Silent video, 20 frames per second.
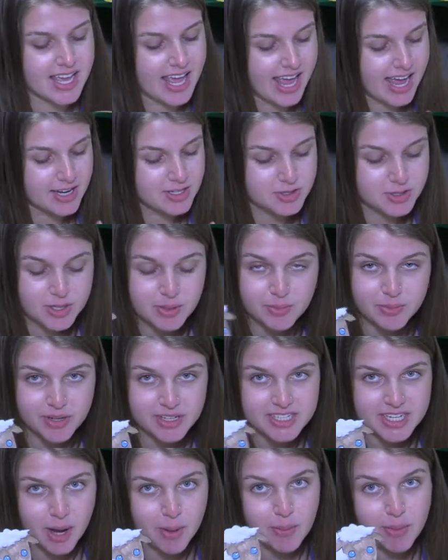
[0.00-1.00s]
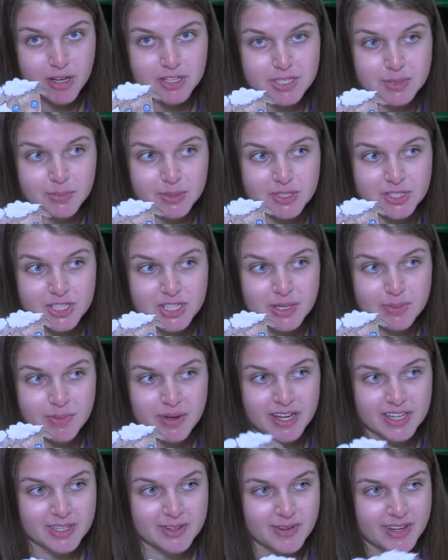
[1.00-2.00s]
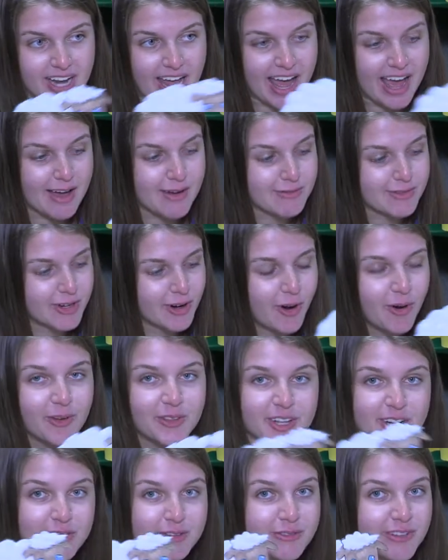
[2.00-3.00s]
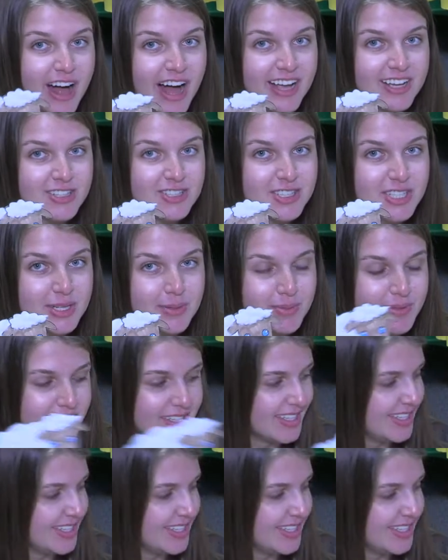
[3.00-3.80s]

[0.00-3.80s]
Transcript: And you can print out multiple sheep and you can have your own little flock of sheep.